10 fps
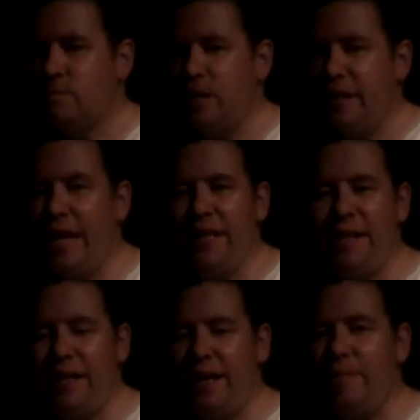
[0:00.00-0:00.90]
I can't
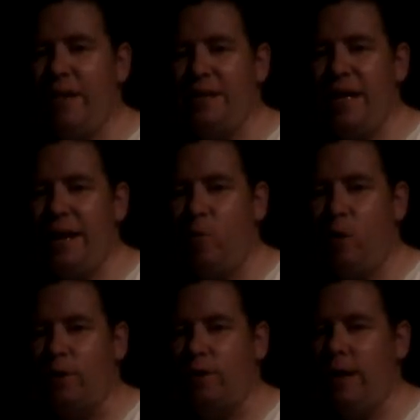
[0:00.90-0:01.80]
think of the name of that damn
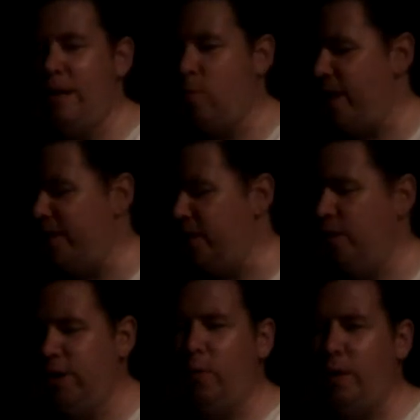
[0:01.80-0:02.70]
word. Anyway, you know,
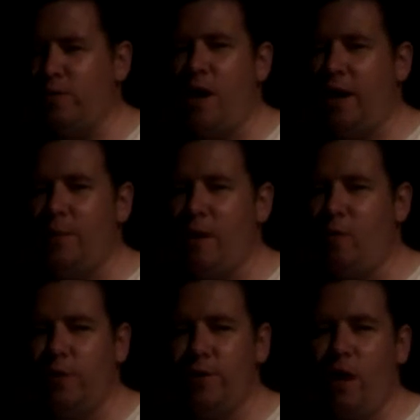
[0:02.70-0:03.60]
you know what I'm talking
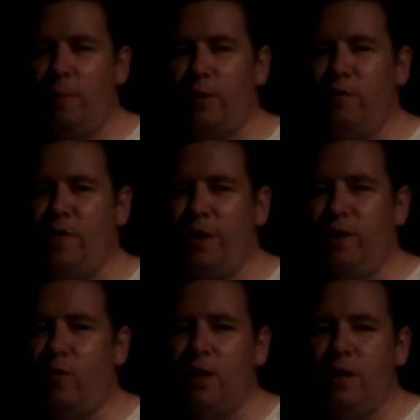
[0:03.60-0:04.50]
about when you upload a
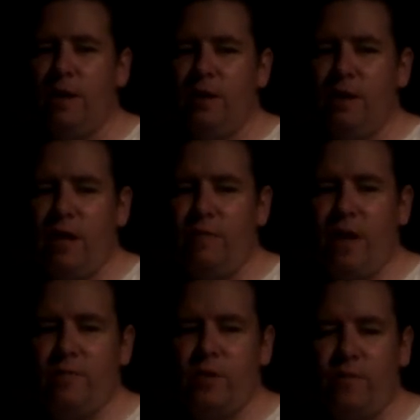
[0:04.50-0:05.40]
video. If you
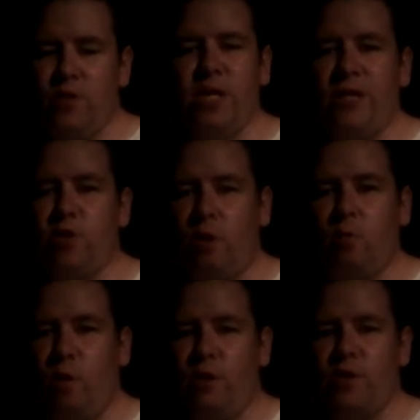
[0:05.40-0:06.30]
have, if you say
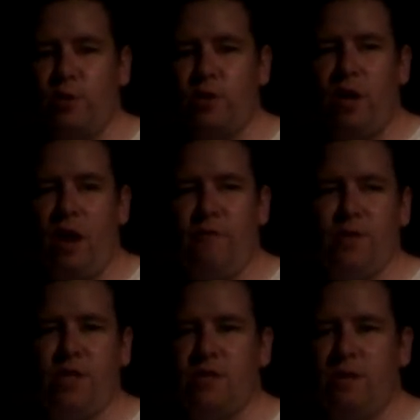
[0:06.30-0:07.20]
certain words, it'll set off a
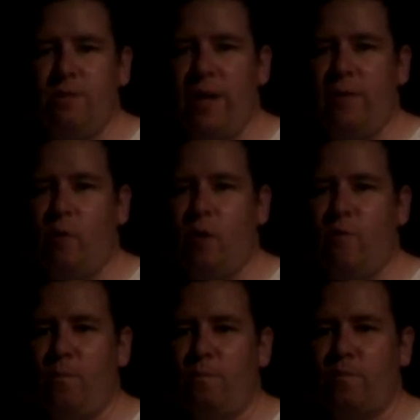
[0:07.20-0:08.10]
system that will
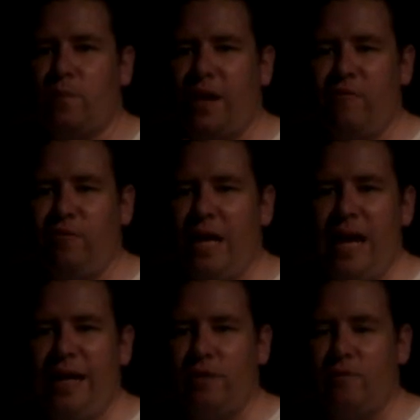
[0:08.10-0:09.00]
like
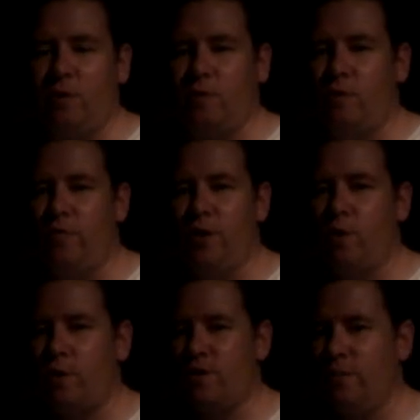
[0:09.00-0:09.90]
flag it for review
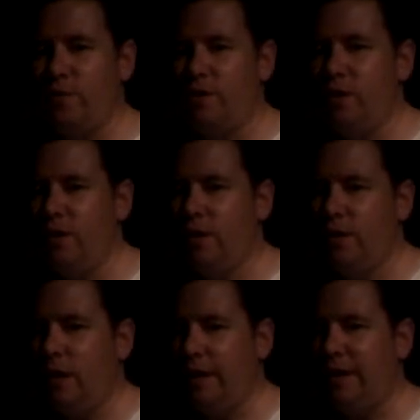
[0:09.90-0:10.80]
or
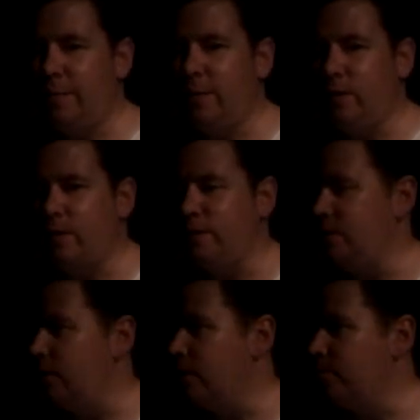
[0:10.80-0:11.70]
something. I can't remember
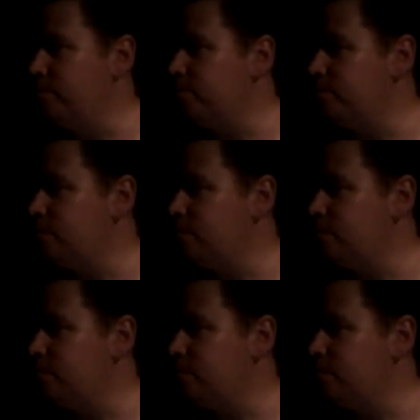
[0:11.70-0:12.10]
that. Um,